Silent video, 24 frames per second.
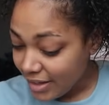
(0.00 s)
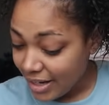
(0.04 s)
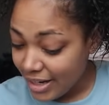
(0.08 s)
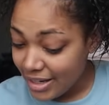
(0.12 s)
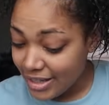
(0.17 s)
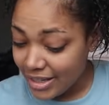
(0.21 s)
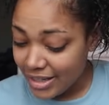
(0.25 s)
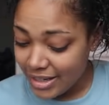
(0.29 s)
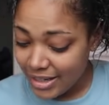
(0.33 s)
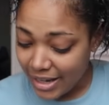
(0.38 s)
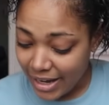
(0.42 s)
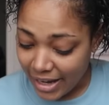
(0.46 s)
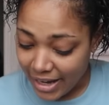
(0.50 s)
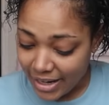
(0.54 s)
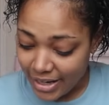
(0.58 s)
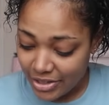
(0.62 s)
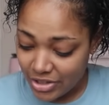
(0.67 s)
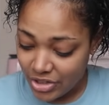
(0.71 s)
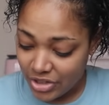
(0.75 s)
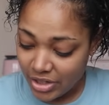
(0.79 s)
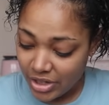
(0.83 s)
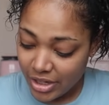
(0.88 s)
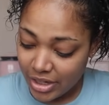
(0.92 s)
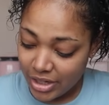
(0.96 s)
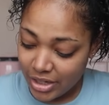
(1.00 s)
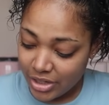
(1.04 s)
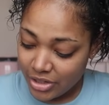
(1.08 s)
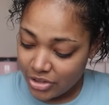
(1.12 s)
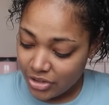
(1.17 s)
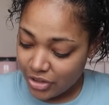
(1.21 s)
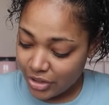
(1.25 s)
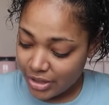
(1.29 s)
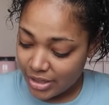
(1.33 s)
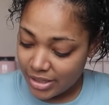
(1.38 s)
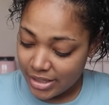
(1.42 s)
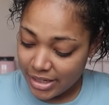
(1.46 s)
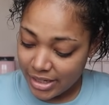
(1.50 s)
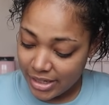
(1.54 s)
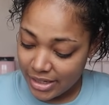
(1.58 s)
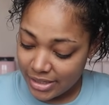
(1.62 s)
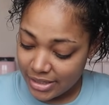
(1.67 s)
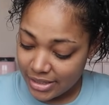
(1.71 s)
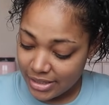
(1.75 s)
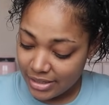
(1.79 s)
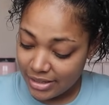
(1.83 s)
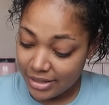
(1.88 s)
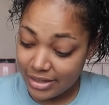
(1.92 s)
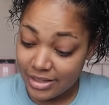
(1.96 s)
And then next, she
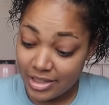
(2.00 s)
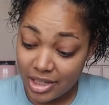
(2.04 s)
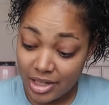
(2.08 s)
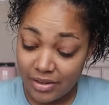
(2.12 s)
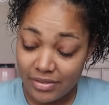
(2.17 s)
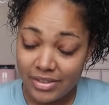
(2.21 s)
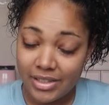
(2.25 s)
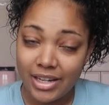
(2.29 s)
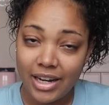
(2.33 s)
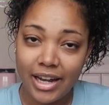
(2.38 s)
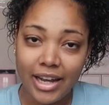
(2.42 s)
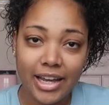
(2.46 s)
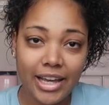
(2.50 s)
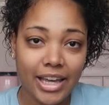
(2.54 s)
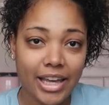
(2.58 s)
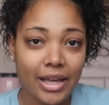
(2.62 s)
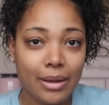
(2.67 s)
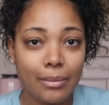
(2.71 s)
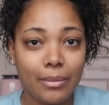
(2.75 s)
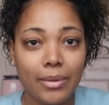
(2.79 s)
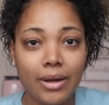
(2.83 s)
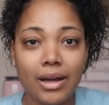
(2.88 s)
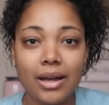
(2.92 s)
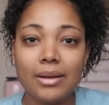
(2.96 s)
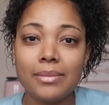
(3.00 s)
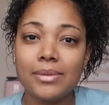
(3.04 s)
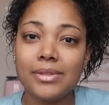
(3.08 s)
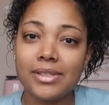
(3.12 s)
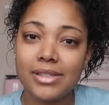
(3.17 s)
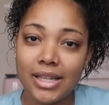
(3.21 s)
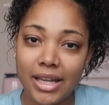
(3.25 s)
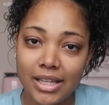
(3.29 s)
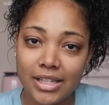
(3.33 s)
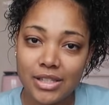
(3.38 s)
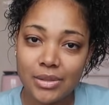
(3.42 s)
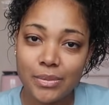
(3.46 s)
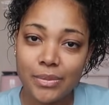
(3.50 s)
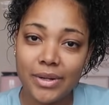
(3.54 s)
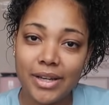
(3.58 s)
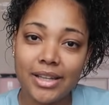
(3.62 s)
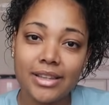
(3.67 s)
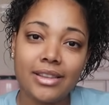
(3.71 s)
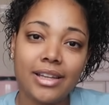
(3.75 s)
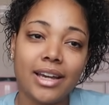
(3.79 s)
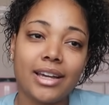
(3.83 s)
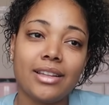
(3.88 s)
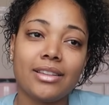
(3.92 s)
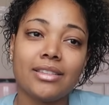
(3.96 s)
sent these gifts that I am obsessed
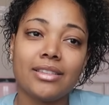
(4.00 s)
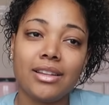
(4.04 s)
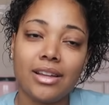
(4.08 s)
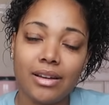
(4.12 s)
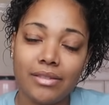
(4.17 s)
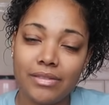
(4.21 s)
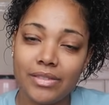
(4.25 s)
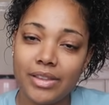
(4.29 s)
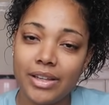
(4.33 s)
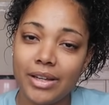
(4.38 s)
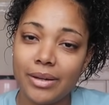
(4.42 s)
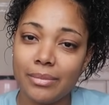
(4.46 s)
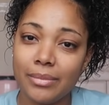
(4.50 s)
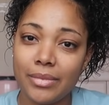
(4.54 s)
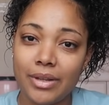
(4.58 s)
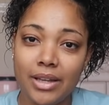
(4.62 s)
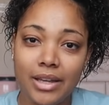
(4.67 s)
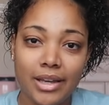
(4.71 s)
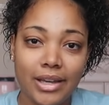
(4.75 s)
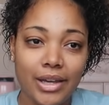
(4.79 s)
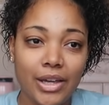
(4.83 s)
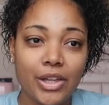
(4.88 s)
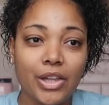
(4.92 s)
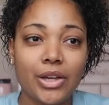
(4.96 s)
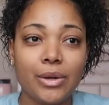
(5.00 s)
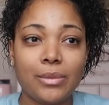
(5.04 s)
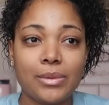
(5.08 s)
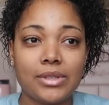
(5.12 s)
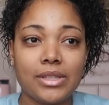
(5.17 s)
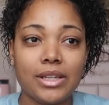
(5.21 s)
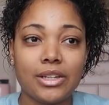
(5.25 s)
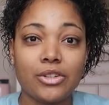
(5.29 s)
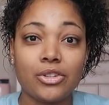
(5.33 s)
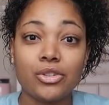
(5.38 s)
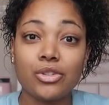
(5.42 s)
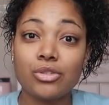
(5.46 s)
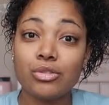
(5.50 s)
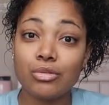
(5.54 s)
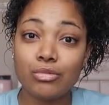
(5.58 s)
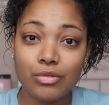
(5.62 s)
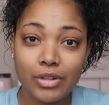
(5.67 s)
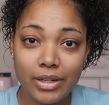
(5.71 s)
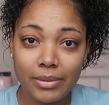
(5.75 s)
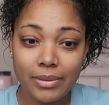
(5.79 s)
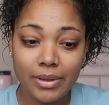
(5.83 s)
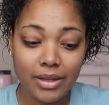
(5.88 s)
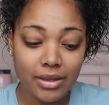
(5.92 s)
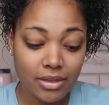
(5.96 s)
with. I love them. It was
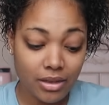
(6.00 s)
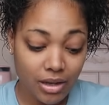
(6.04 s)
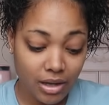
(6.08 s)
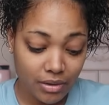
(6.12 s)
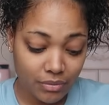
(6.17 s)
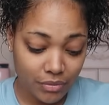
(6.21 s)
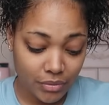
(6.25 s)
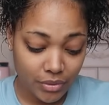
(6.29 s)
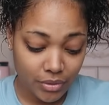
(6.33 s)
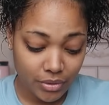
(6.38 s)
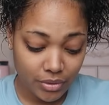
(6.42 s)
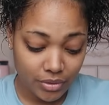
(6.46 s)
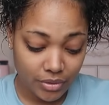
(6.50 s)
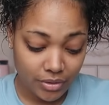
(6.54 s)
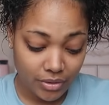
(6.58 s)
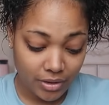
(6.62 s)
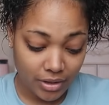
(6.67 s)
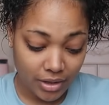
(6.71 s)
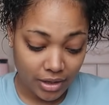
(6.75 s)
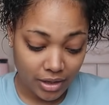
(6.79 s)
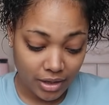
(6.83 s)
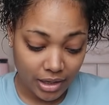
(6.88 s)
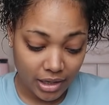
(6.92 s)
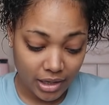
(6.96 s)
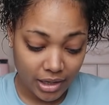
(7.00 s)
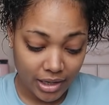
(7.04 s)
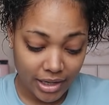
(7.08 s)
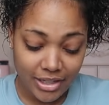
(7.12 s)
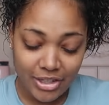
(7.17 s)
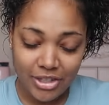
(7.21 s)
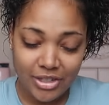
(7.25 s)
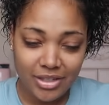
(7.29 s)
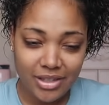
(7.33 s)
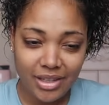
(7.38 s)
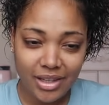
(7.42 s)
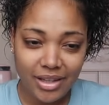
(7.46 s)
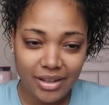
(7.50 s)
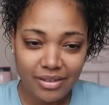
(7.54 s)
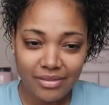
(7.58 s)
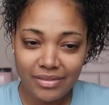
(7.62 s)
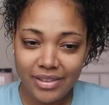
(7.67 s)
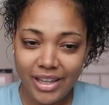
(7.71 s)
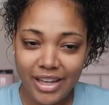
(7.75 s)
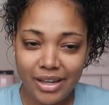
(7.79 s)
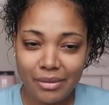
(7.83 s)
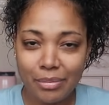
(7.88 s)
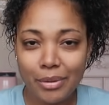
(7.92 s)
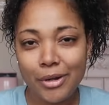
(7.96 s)
extremely thoughtful. I just love
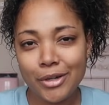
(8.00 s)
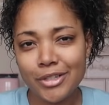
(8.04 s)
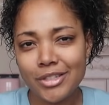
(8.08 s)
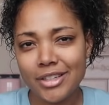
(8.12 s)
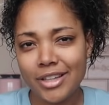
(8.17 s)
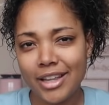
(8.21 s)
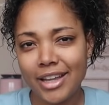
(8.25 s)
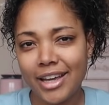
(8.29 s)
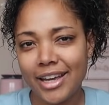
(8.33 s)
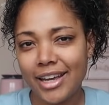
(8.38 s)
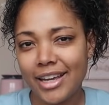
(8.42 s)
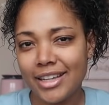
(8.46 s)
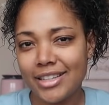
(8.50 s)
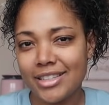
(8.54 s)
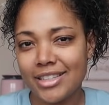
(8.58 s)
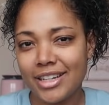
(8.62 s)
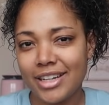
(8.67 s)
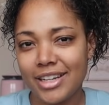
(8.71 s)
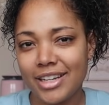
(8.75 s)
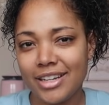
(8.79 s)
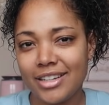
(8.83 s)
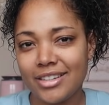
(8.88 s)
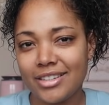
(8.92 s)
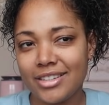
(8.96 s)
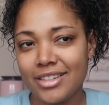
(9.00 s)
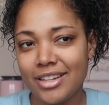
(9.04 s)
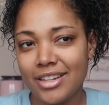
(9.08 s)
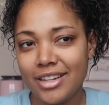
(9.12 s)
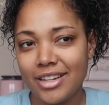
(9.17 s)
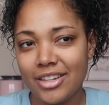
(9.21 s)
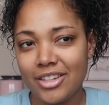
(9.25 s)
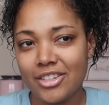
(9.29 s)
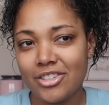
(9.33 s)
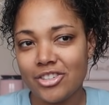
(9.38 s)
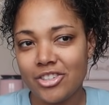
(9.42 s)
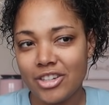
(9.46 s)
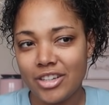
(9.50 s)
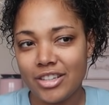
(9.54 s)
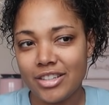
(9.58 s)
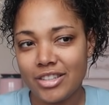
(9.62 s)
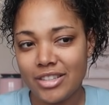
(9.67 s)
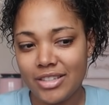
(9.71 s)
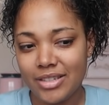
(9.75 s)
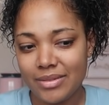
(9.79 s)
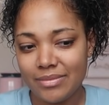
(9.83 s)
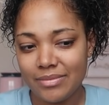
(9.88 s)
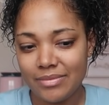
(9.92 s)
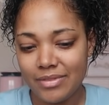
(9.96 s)
like personalized and
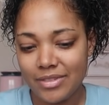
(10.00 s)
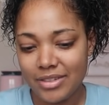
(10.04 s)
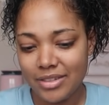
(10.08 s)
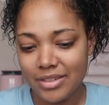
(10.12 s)
just,